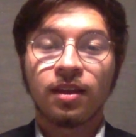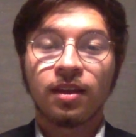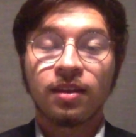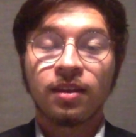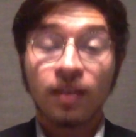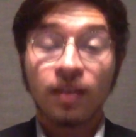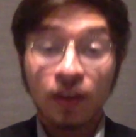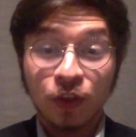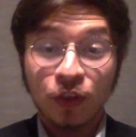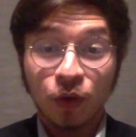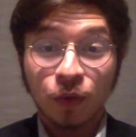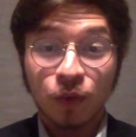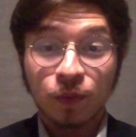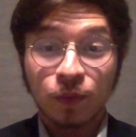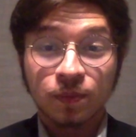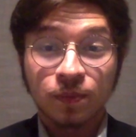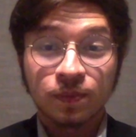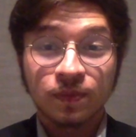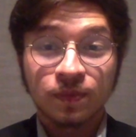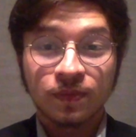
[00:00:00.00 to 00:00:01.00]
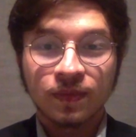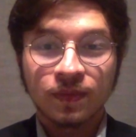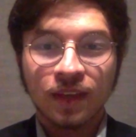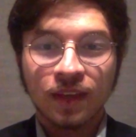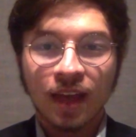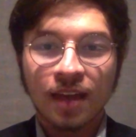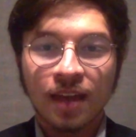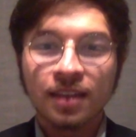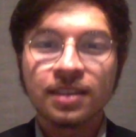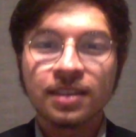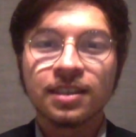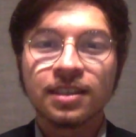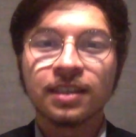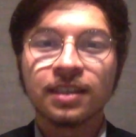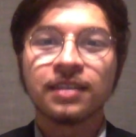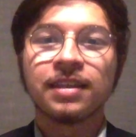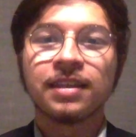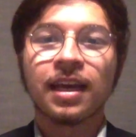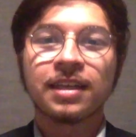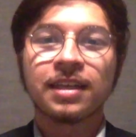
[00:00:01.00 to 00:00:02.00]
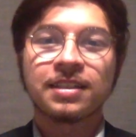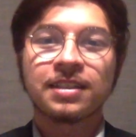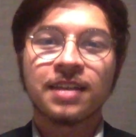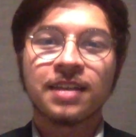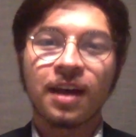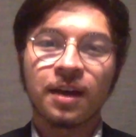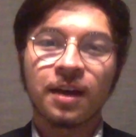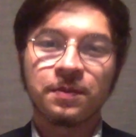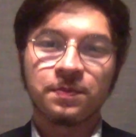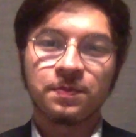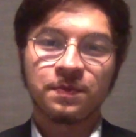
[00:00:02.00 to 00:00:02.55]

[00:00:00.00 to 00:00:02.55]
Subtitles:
Thank you, and until next time.